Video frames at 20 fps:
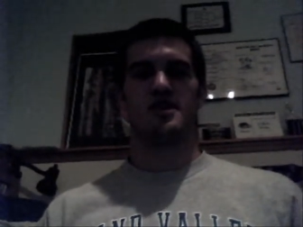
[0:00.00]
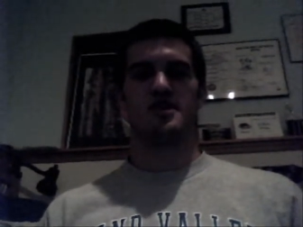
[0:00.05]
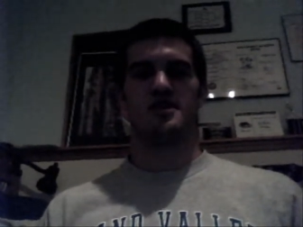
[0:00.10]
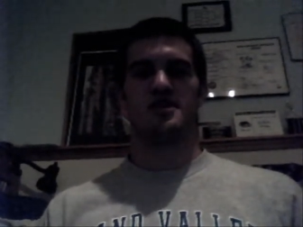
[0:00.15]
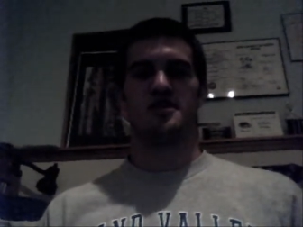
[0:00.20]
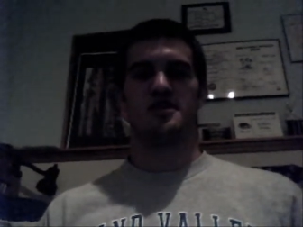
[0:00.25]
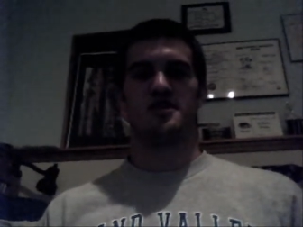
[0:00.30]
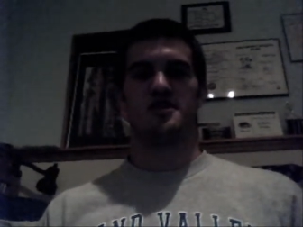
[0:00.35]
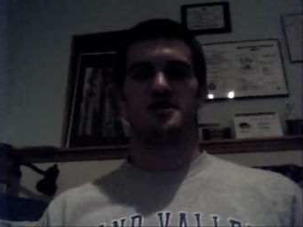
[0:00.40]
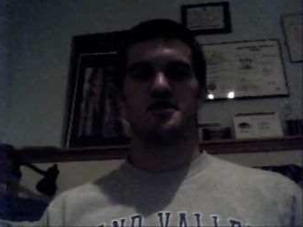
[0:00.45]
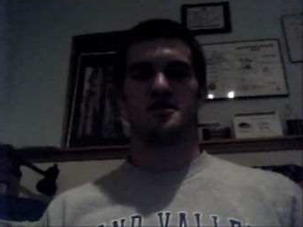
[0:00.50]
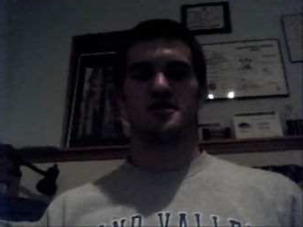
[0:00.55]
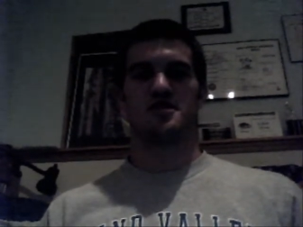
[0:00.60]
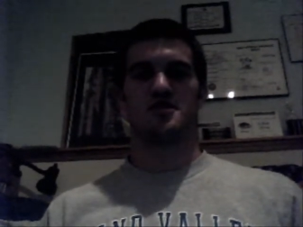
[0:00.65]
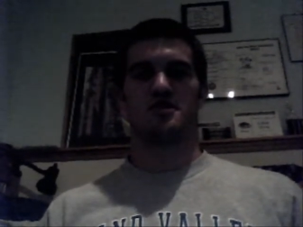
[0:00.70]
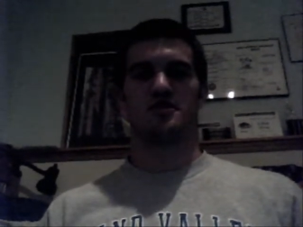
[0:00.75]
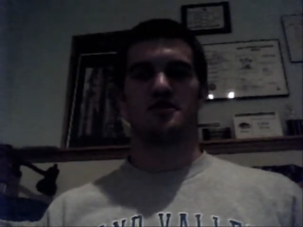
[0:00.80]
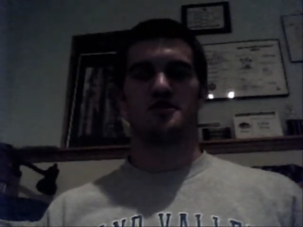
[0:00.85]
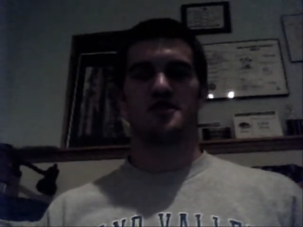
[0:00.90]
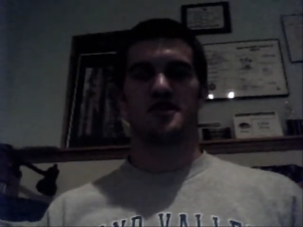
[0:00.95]
is
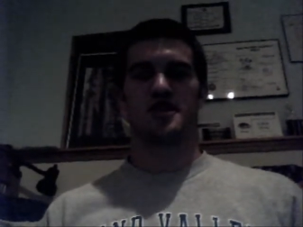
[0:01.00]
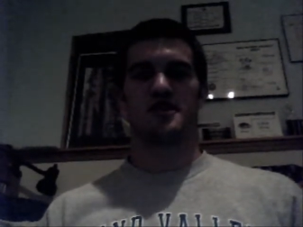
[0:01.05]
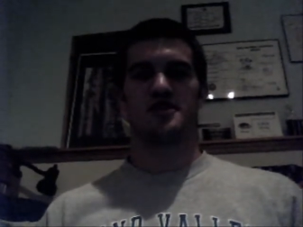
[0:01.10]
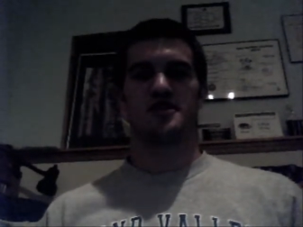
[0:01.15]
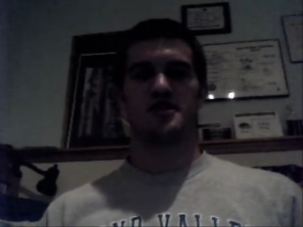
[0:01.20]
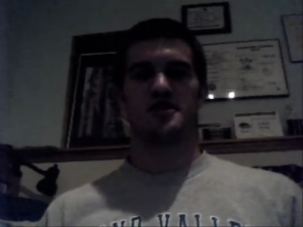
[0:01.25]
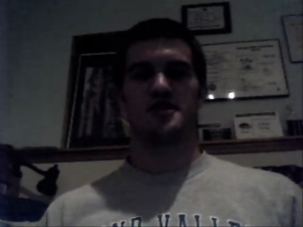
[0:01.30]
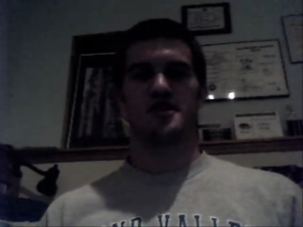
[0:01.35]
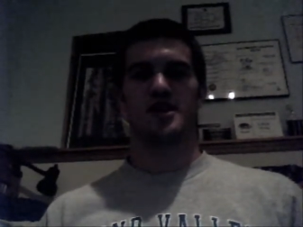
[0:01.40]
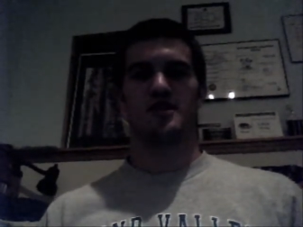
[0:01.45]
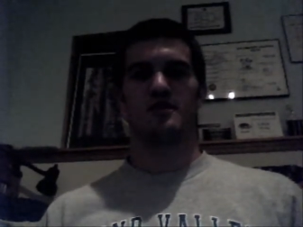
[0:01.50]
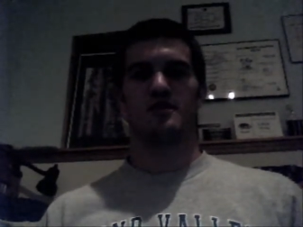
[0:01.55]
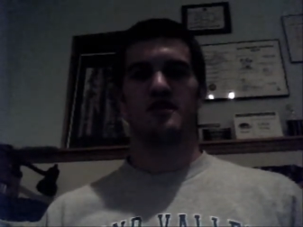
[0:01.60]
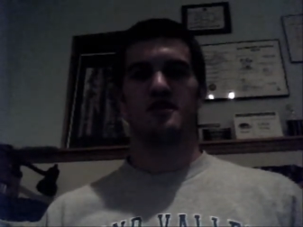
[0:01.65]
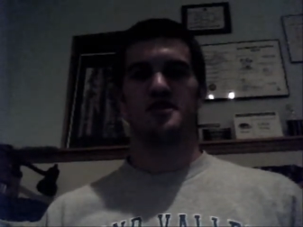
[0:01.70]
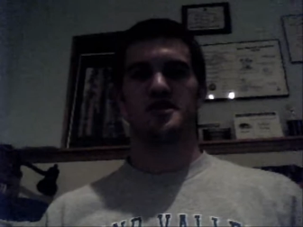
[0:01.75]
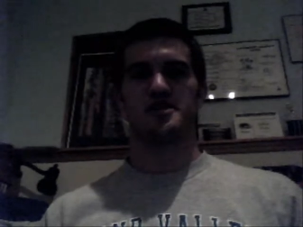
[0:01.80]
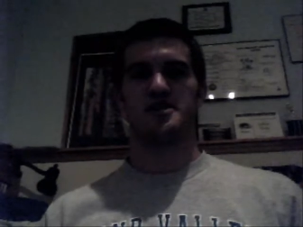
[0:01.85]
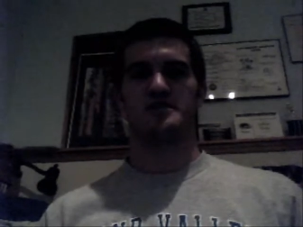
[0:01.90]
the Colts against the Jaguars.